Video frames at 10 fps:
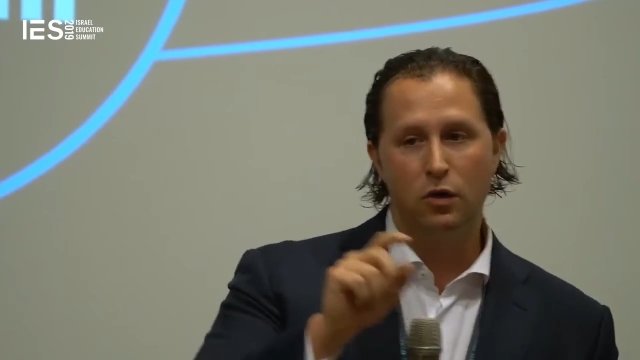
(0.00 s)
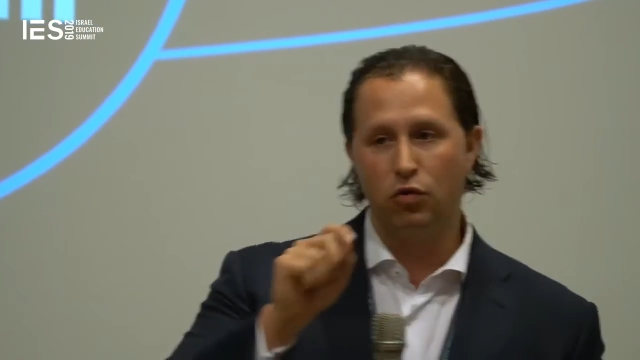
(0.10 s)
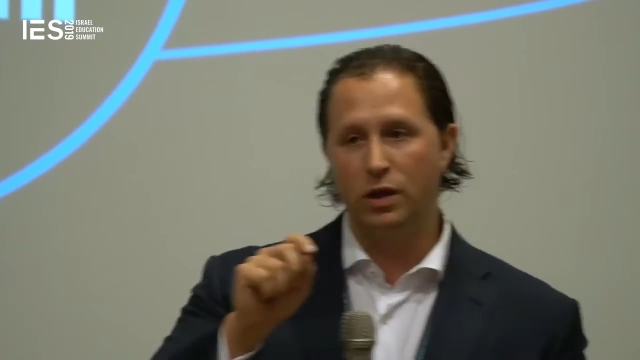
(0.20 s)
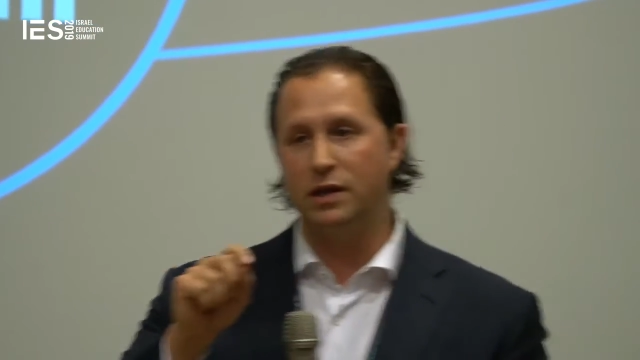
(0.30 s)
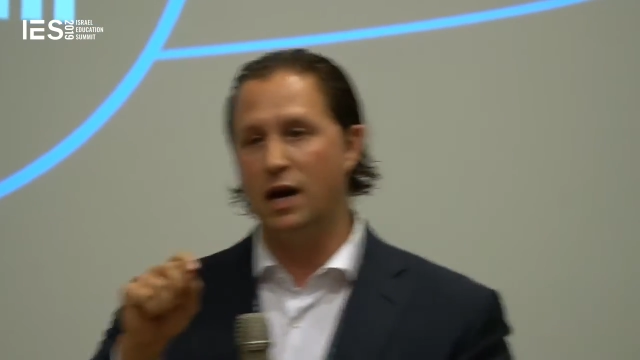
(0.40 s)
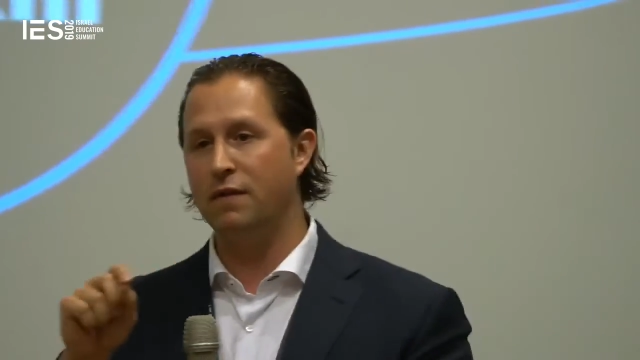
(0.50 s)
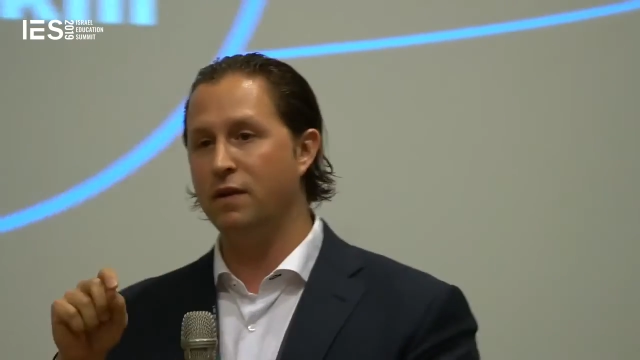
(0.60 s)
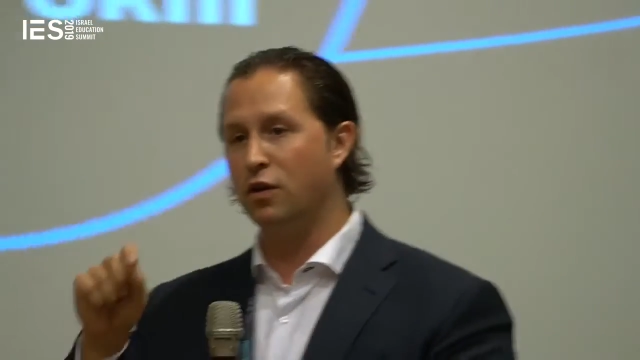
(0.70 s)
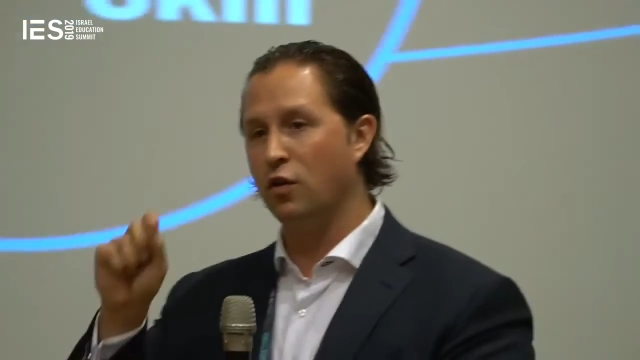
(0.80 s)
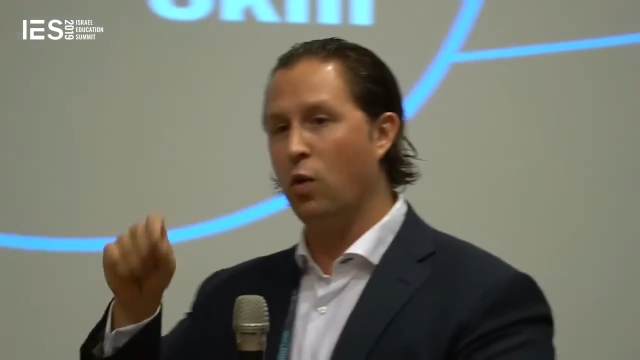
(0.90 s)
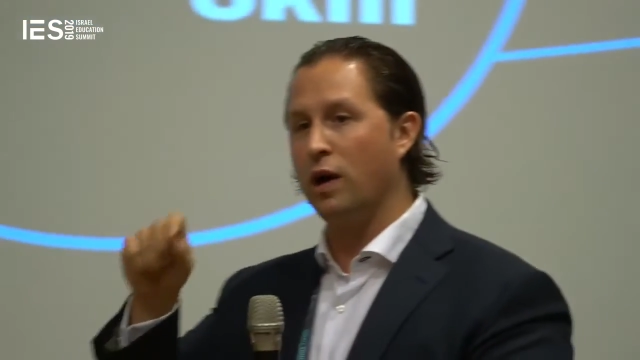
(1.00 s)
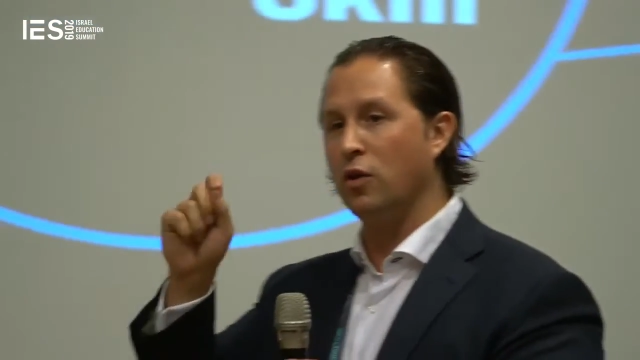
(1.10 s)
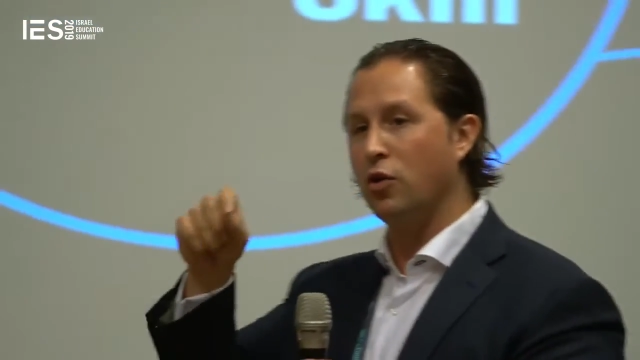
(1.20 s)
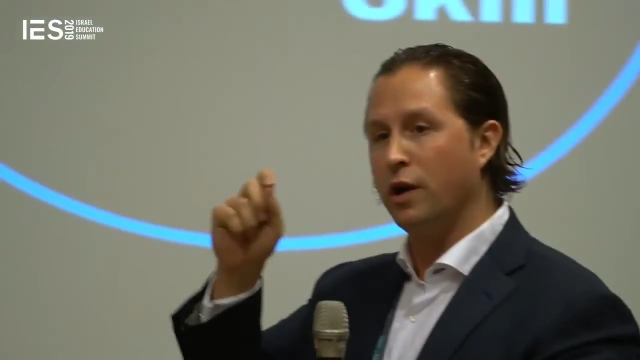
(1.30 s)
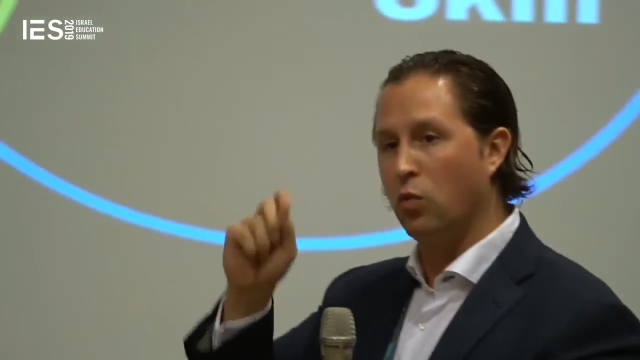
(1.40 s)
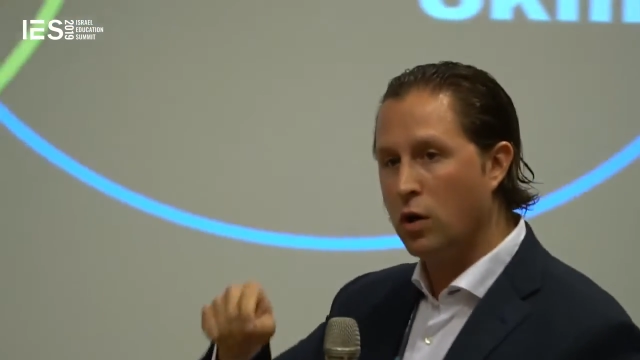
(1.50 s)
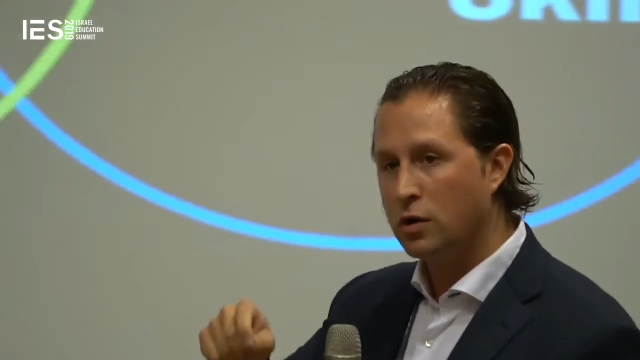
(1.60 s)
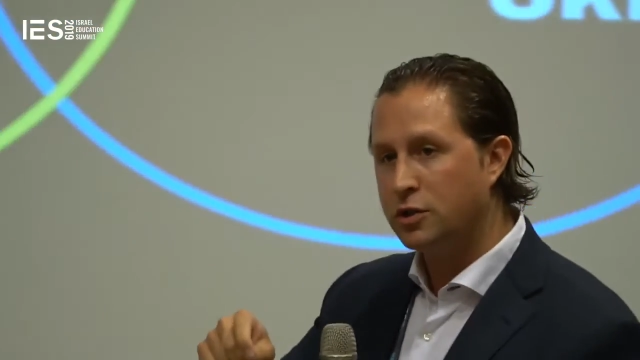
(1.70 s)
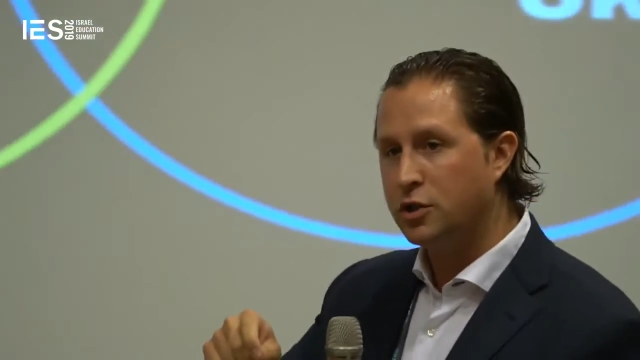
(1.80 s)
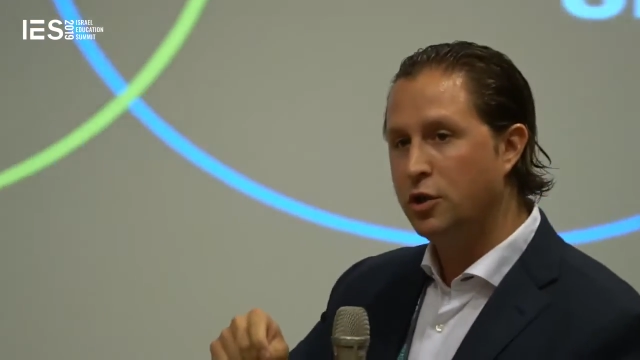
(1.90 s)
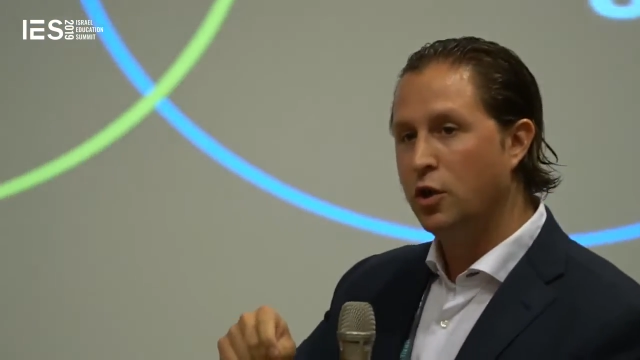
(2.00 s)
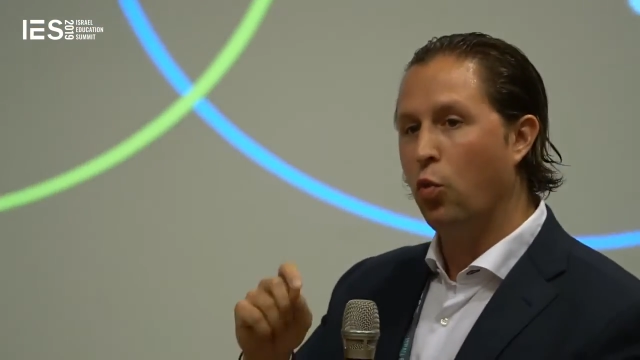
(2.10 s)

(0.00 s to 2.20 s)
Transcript: really dive into the way learning works,